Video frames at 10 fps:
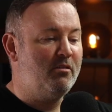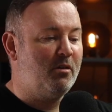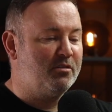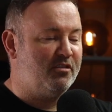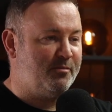
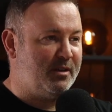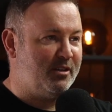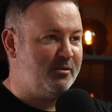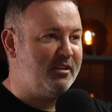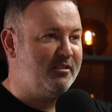old enough, by
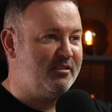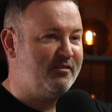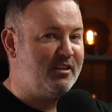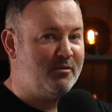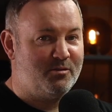the way,
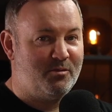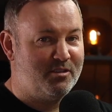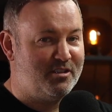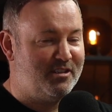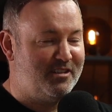if anyone's
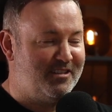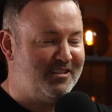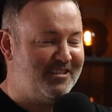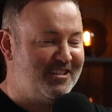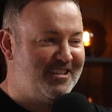watching
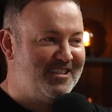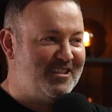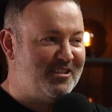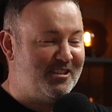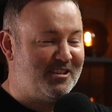
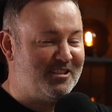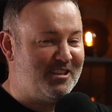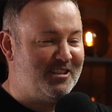or listening.